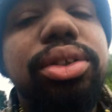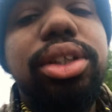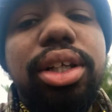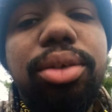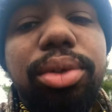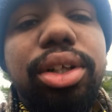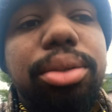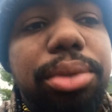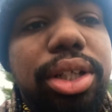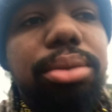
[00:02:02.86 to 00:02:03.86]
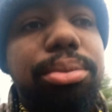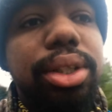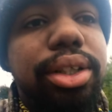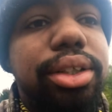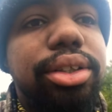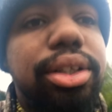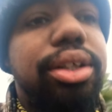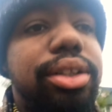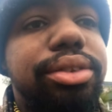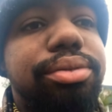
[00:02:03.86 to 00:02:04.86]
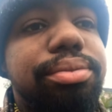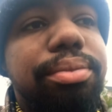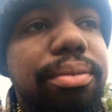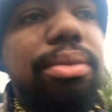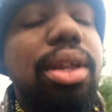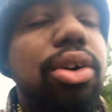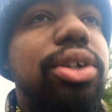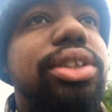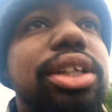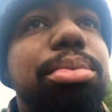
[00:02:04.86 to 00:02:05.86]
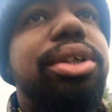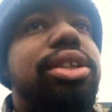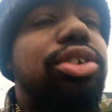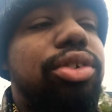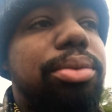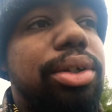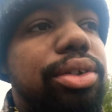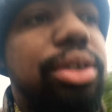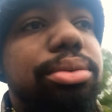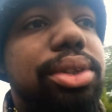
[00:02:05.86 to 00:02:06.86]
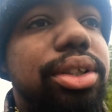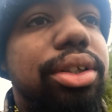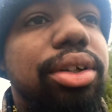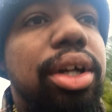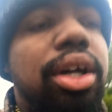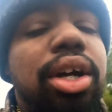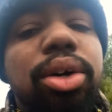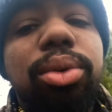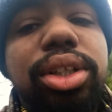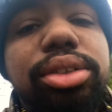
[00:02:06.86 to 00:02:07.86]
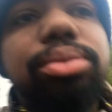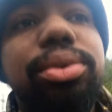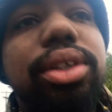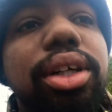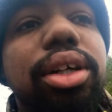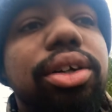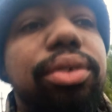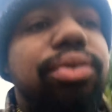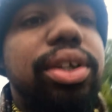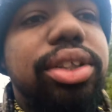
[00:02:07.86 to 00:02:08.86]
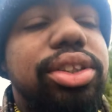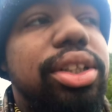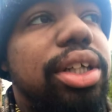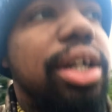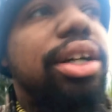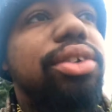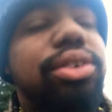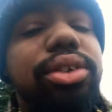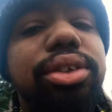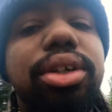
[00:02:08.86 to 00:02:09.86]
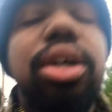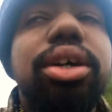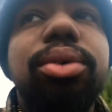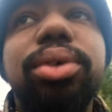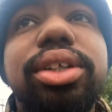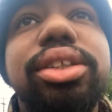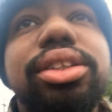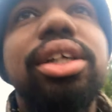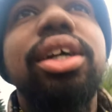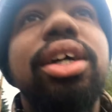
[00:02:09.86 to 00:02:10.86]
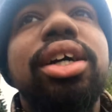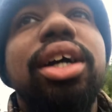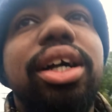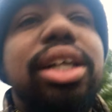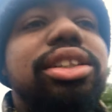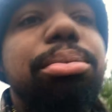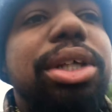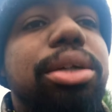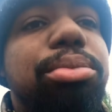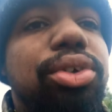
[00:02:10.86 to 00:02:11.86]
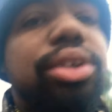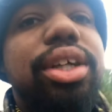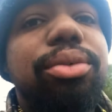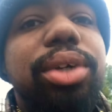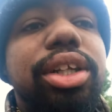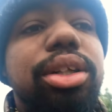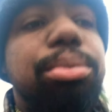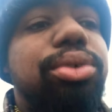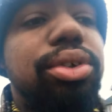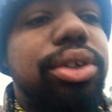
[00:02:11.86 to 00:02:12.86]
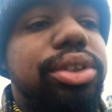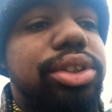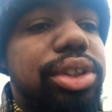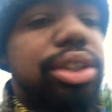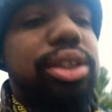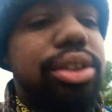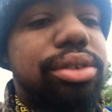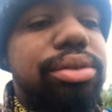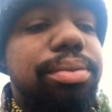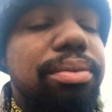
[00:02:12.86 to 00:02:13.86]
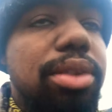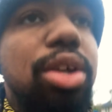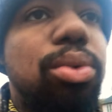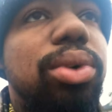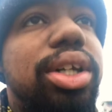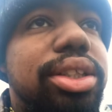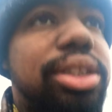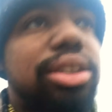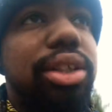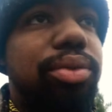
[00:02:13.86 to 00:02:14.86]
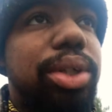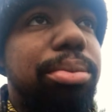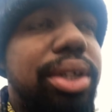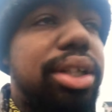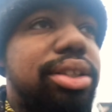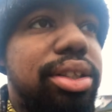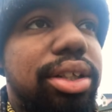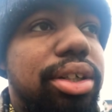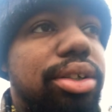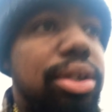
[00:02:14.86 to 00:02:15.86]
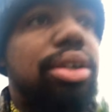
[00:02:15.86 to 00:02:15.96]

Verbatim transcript: was staying with her mom, but you know, I always had a place over my room. So once we, uh, our first child, or was, I guess, being born, getting ready to born, she wanted to live with me, so